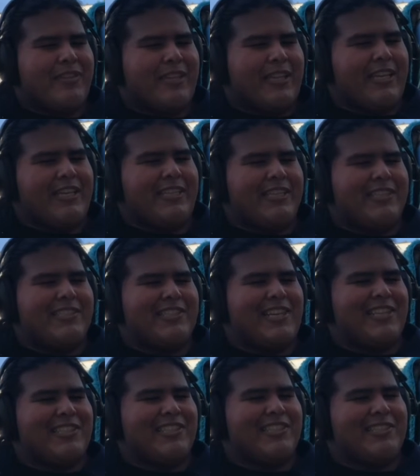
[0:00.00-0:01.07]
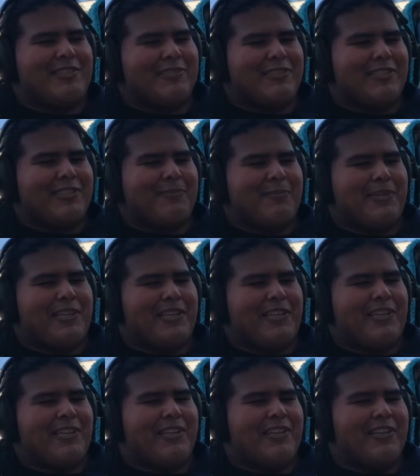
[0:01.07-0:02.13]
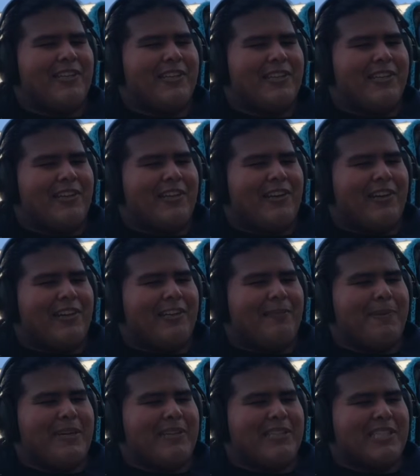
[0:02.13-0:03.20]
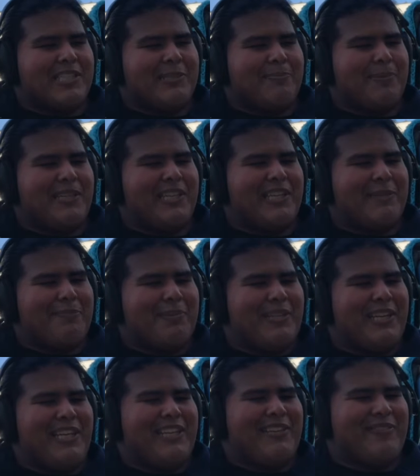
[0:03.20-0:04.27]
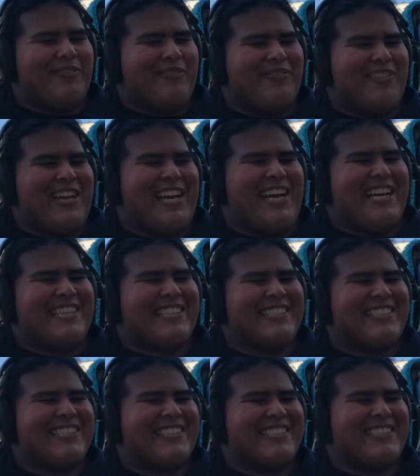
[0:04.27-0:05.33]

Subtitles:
And this lesson is going to be all about speed, playing fast.